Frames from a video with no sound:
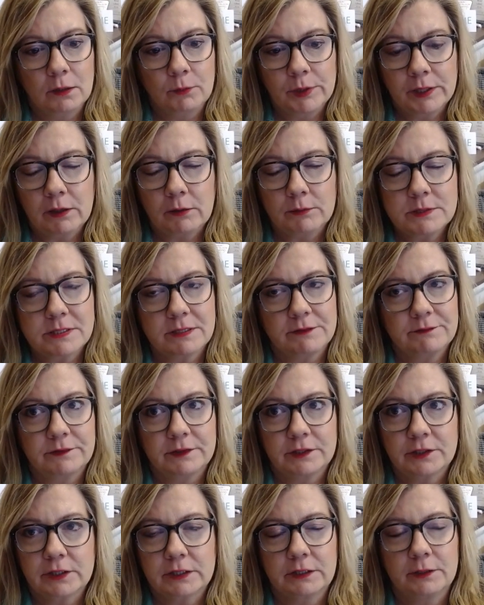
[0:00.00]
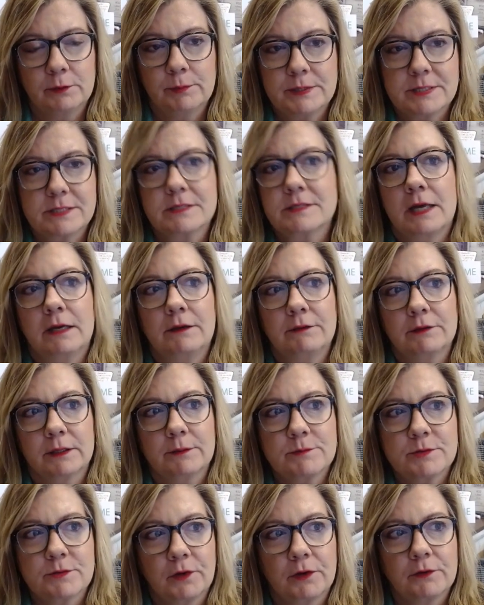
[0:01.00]
We always have very clear business
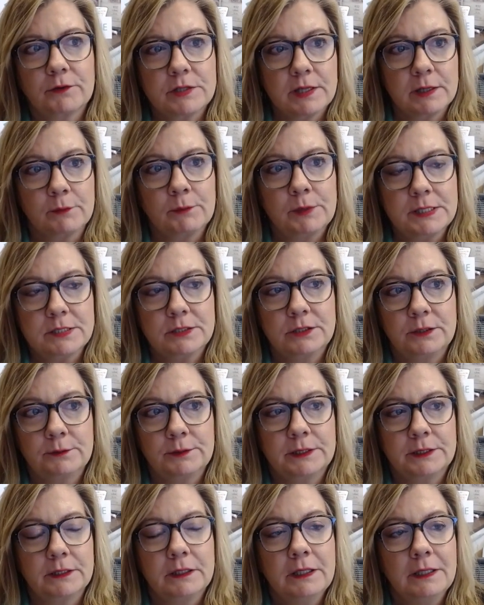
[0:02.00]
outcomes for everything we do.